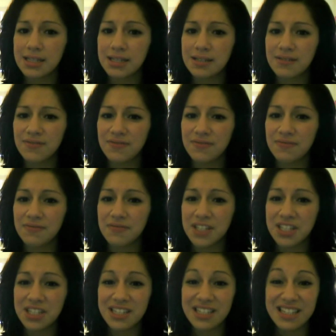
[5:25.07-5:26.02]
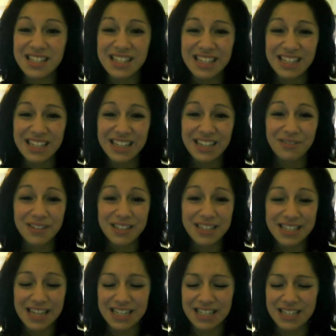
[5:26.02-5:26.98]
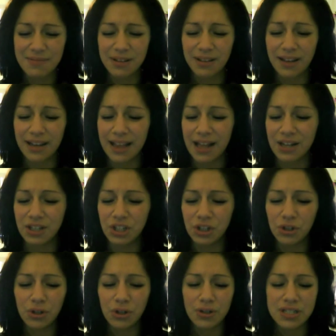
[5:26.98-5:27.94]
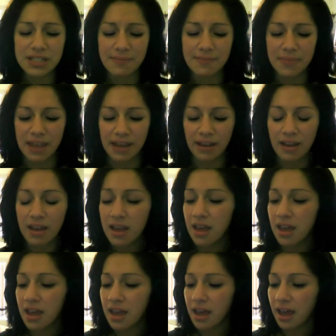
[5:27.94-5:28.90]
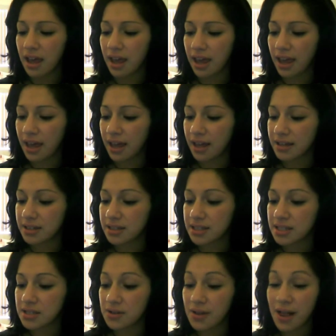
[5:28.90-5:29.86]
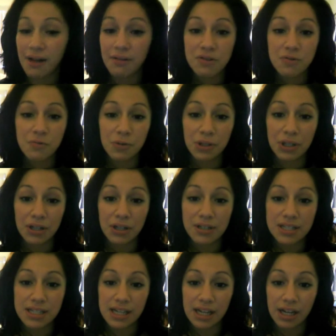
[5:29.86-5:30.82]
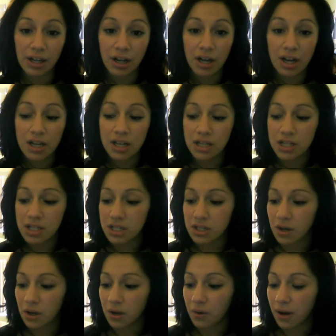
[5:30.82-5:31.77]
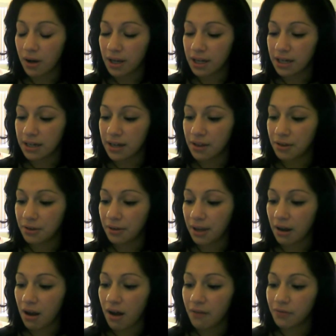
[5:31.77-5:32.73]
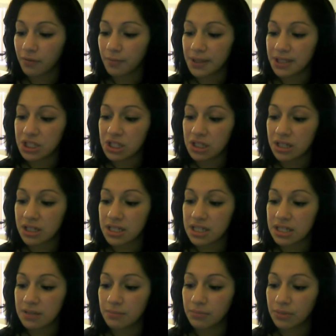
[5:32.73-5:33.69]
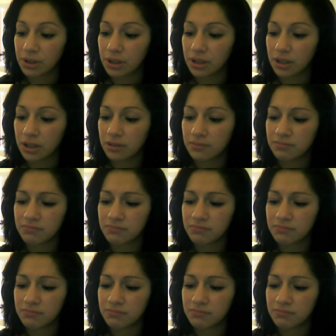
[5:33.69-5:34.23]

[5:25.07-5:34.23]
deficiency, I want to say, something like that, neural something. And so that was really good to hear. So I'll get another like confirmation December.